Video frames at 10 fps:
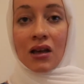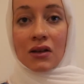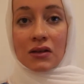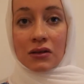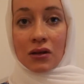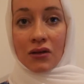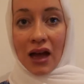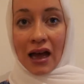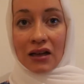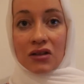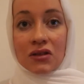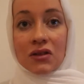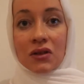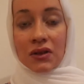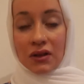sort of actions
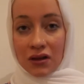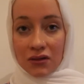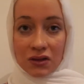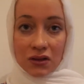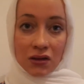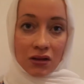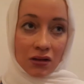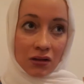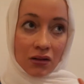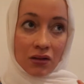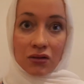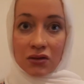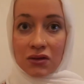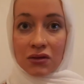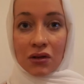or service or
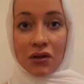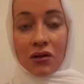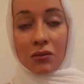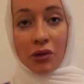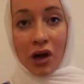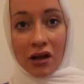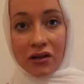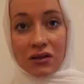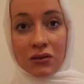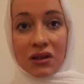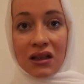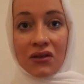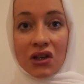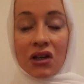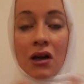goods or products or
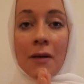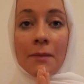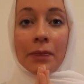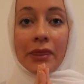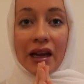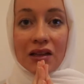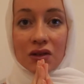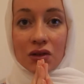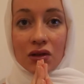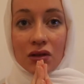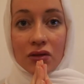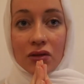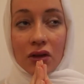whatever that is sort of